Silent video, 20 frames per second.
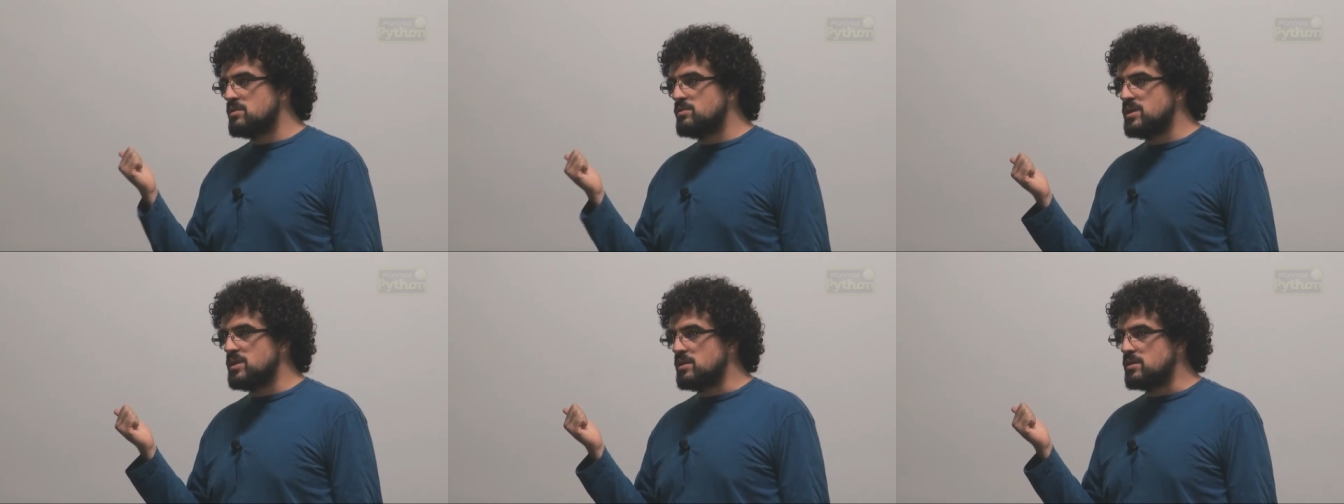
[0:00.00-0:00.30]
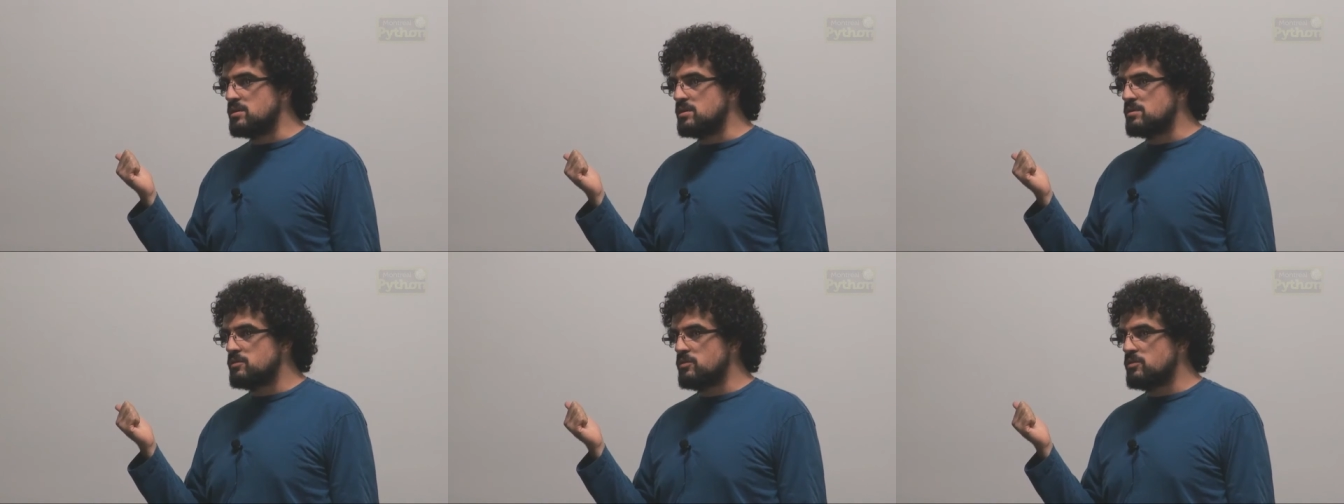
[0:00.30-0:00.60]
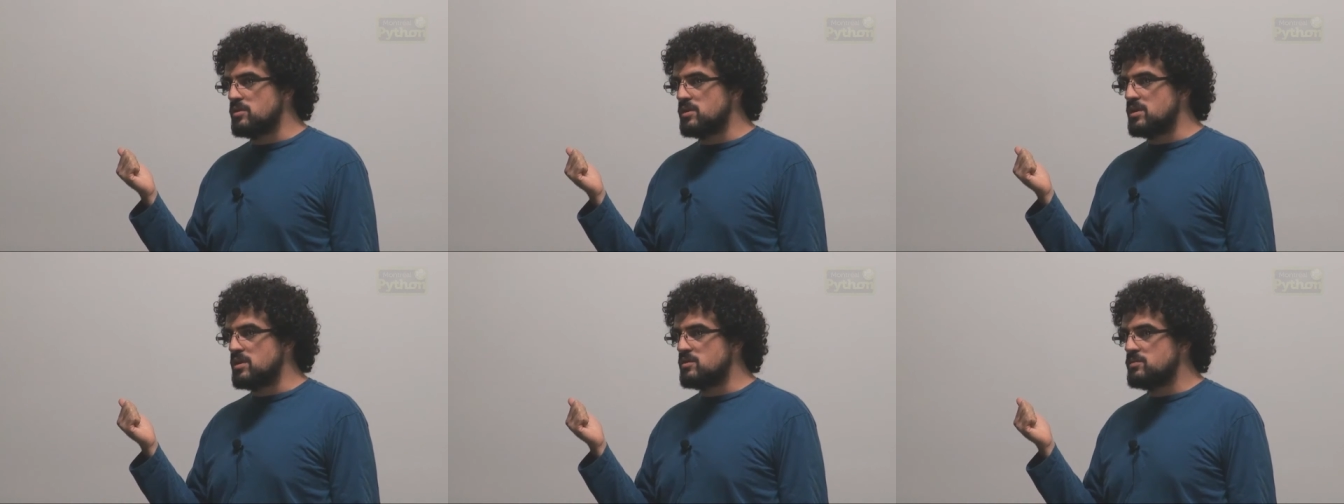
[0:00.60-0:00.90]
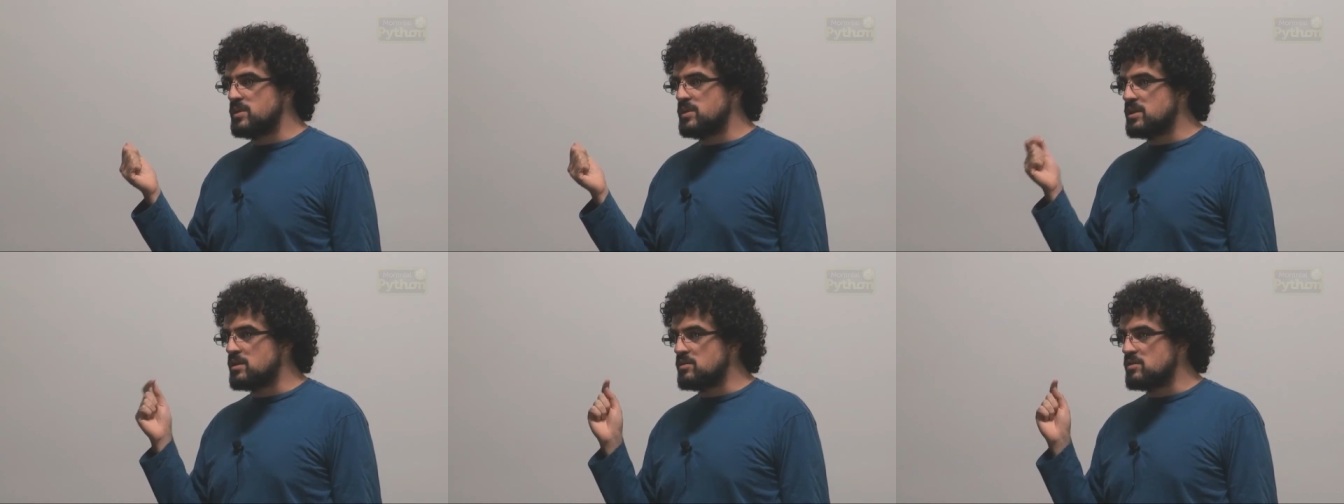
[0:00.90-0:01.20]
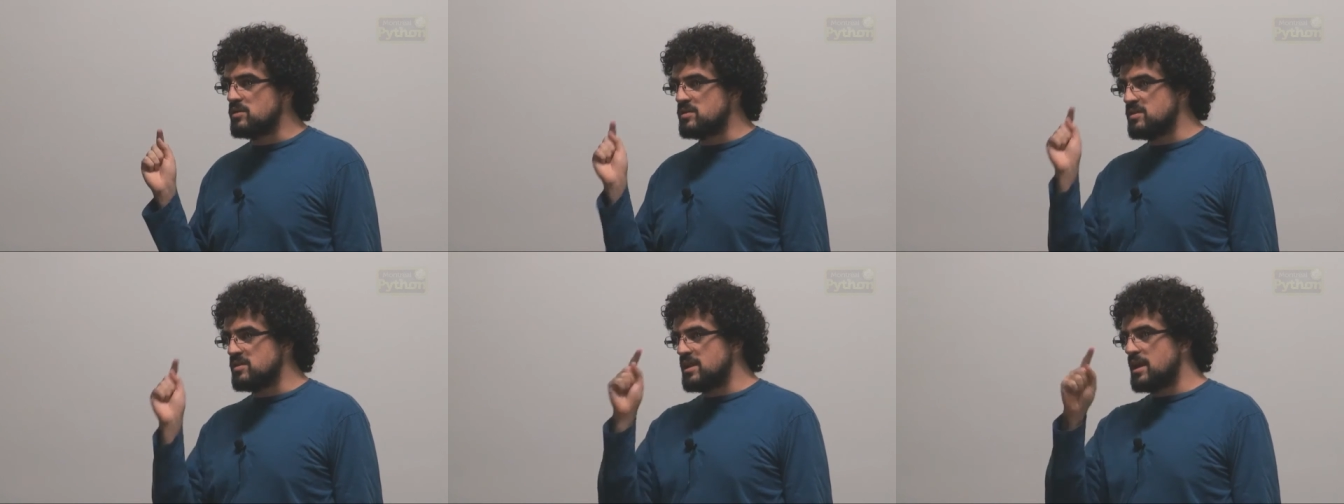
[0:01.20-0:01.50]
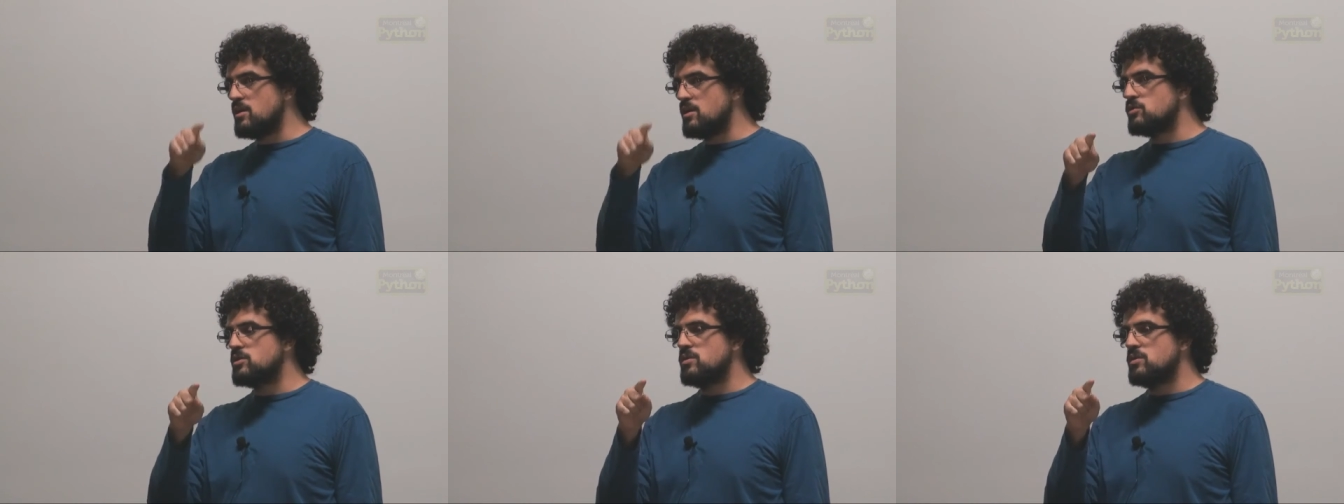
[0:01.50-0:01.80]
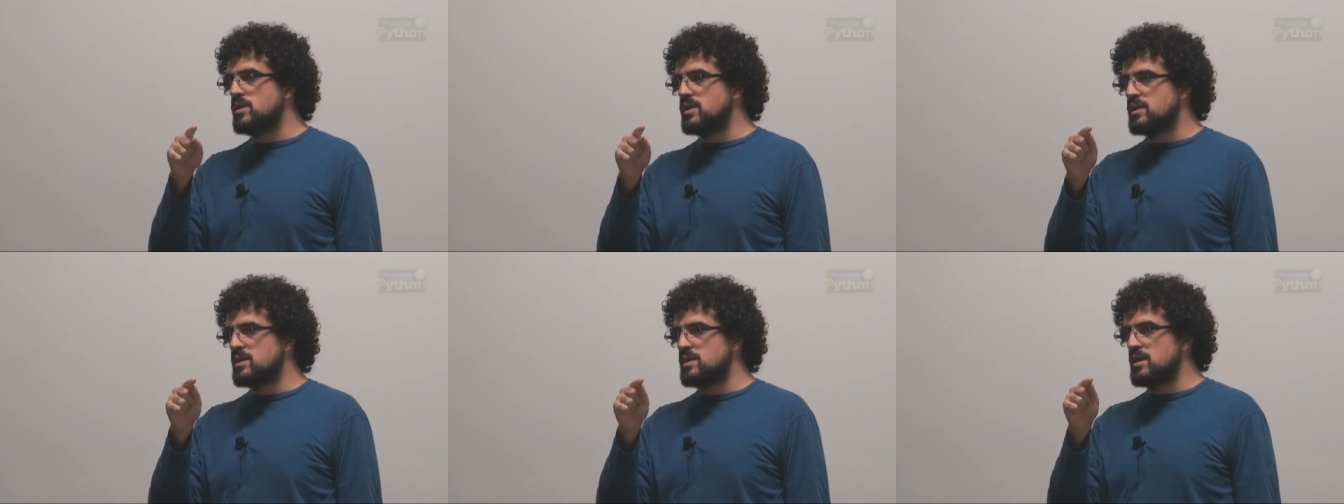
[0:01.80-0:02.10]
the minions for this because it's an
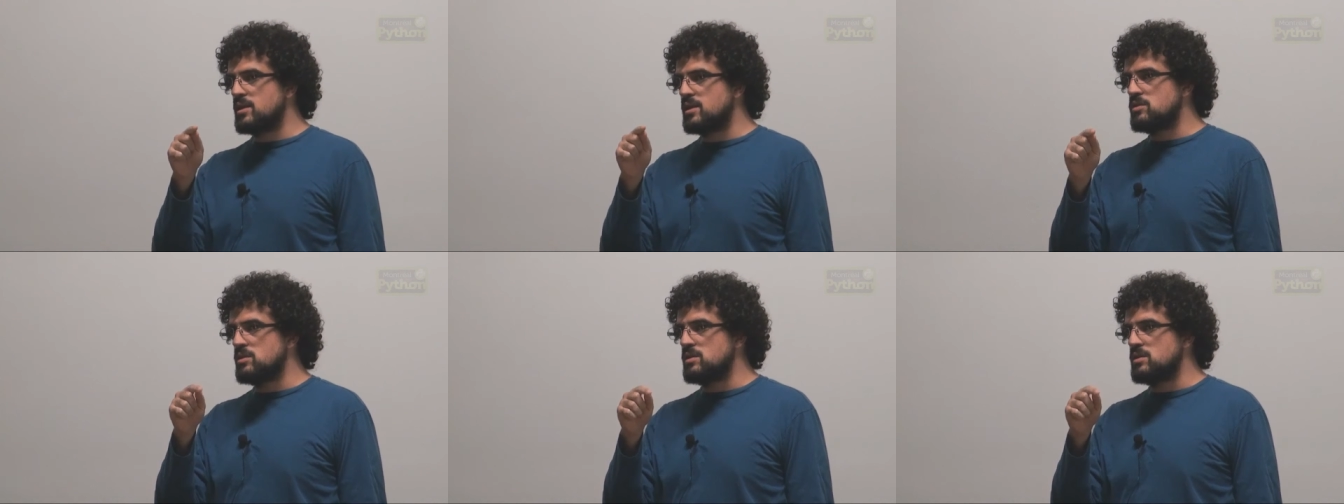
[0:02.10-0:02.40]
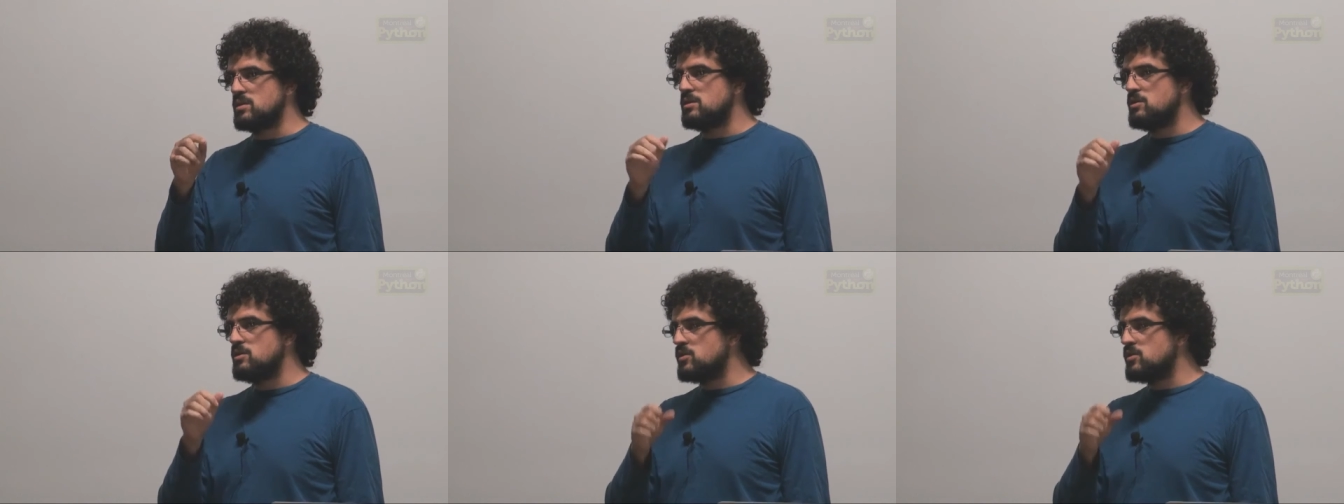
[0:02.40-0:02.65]
outgoing connection.